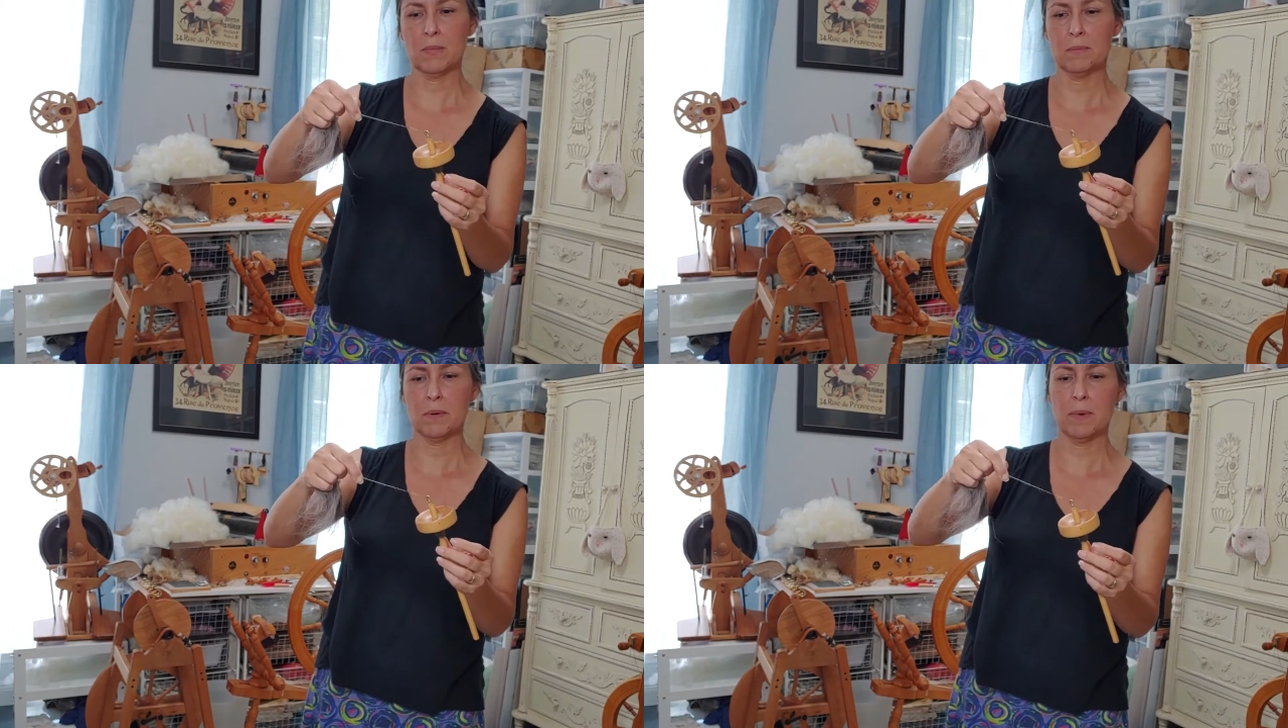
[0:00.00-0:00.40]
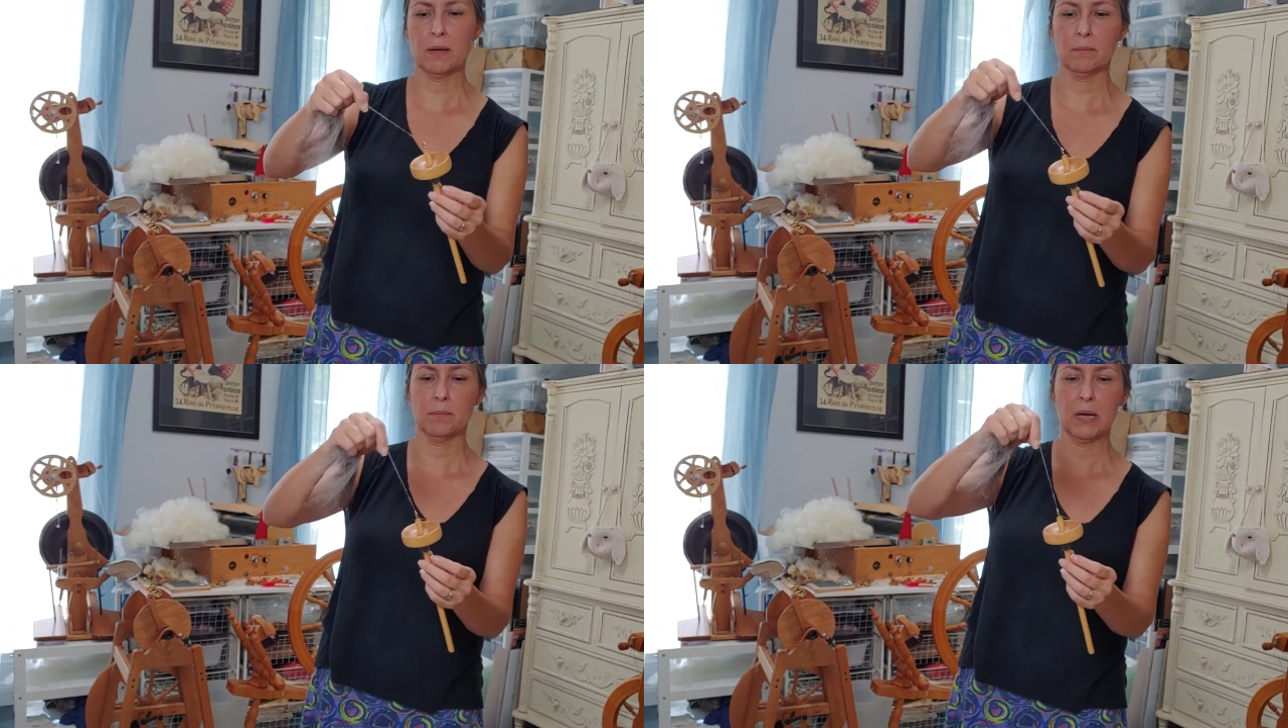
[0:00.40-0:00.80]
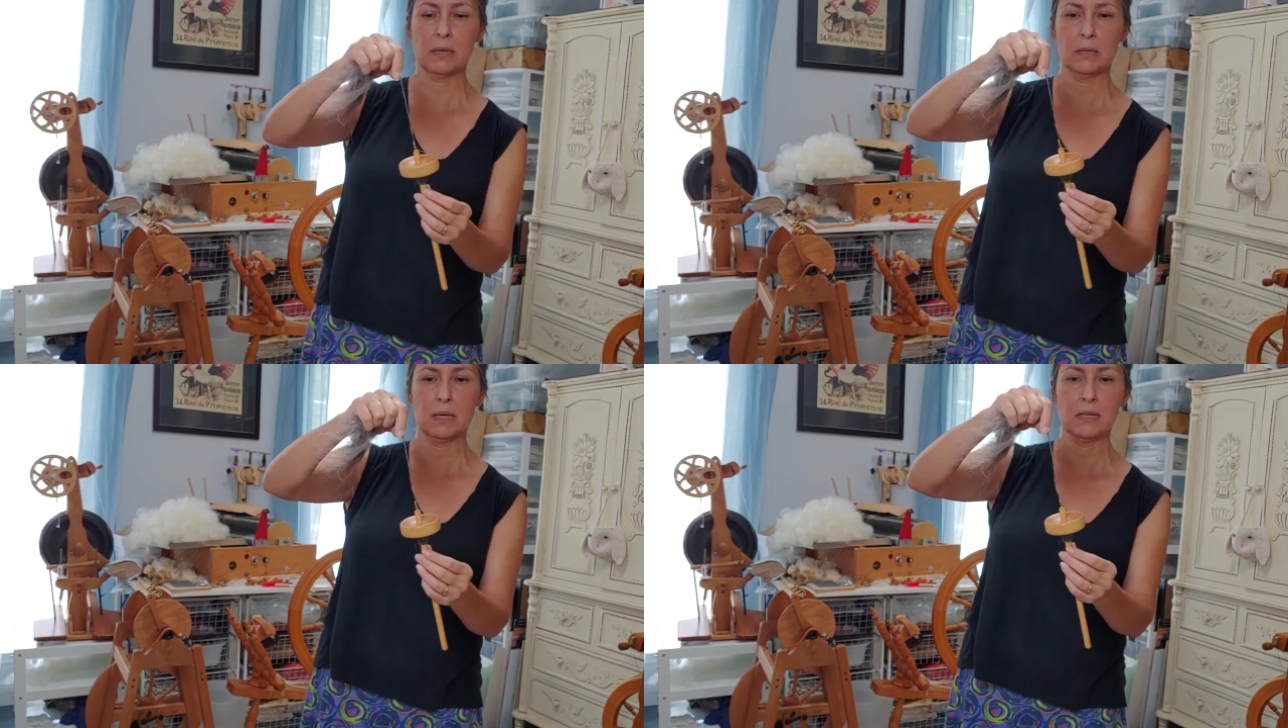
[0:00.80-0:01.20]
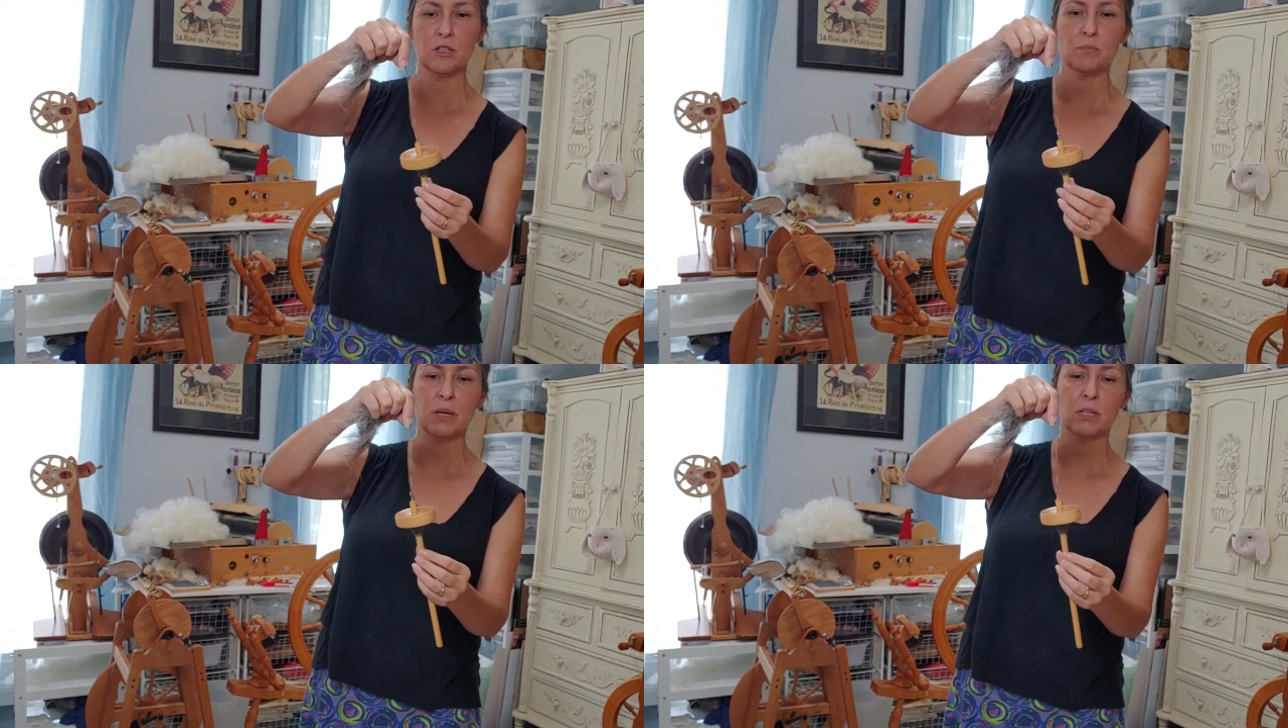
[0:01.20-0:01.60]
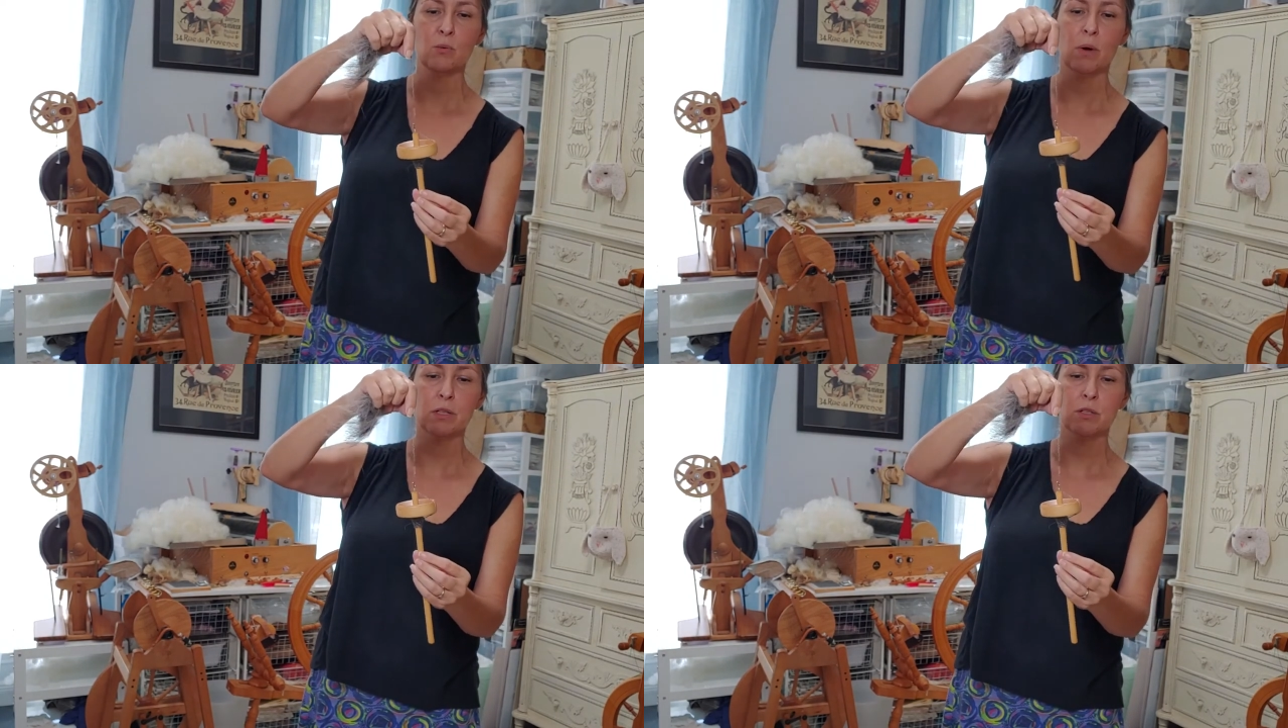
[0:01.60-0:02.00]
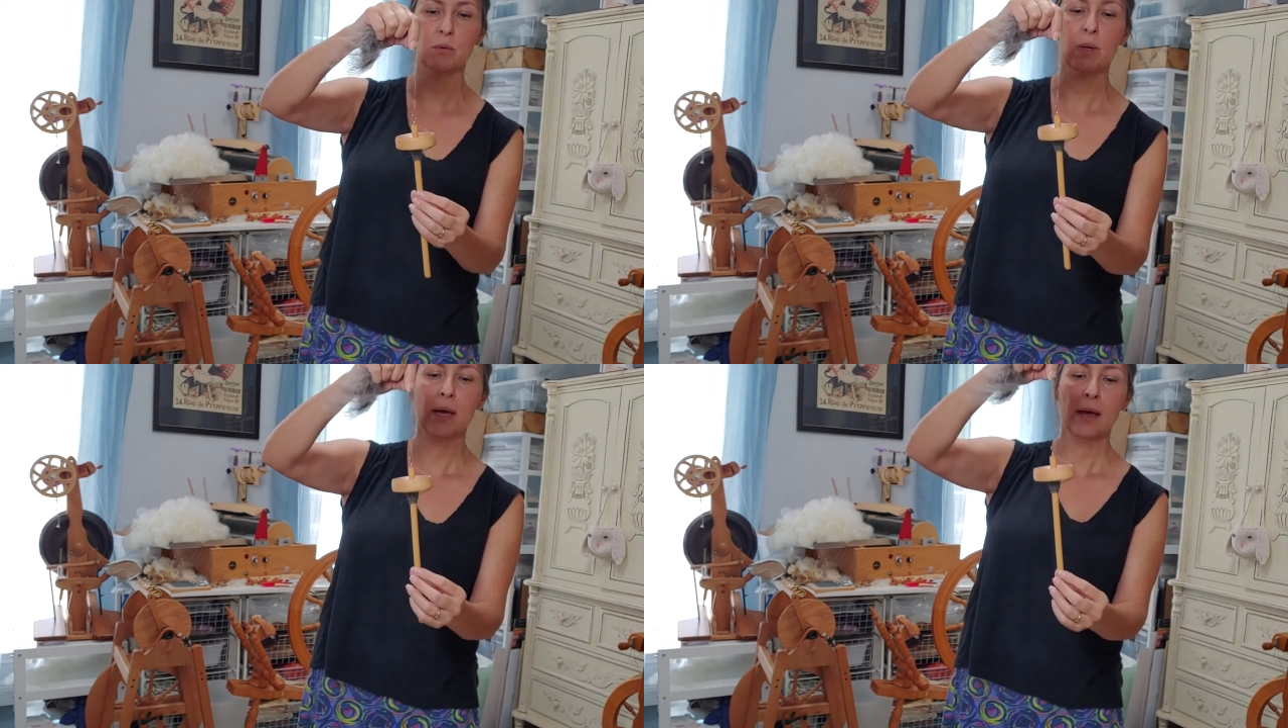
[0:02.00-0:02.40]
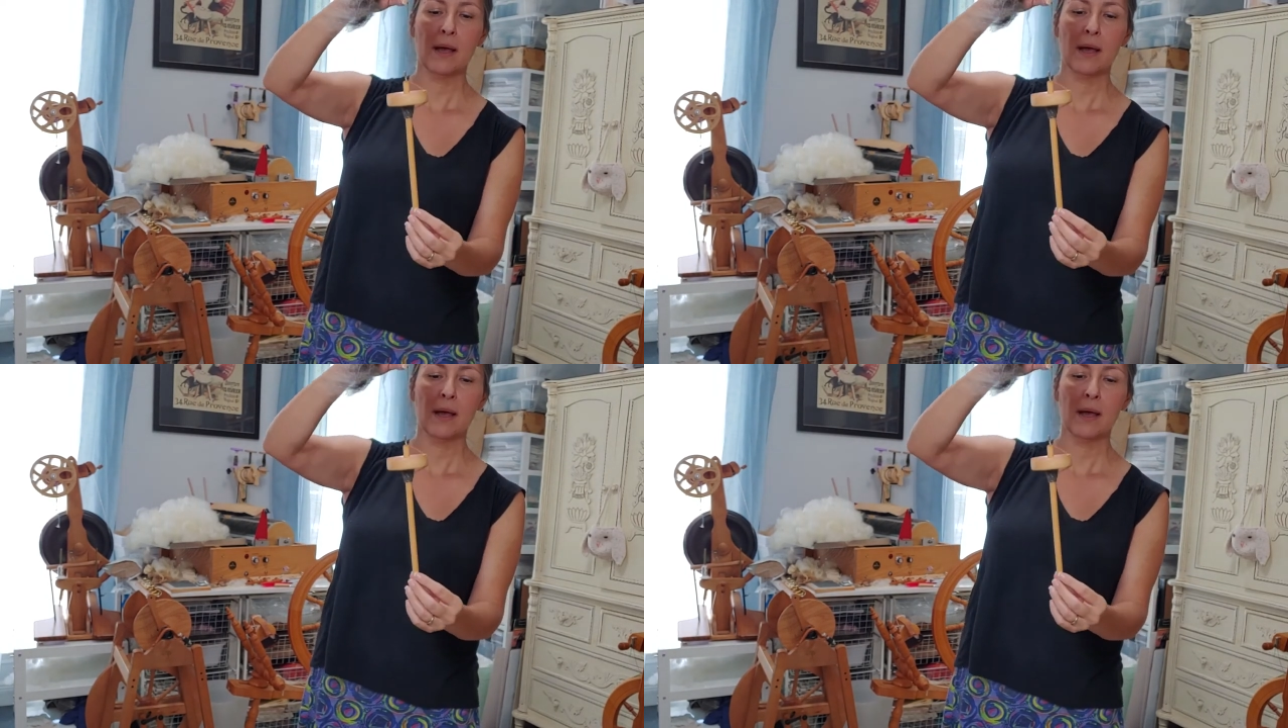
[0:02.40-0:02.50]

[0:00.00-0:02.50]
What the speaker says: maybe about an inch, but you want to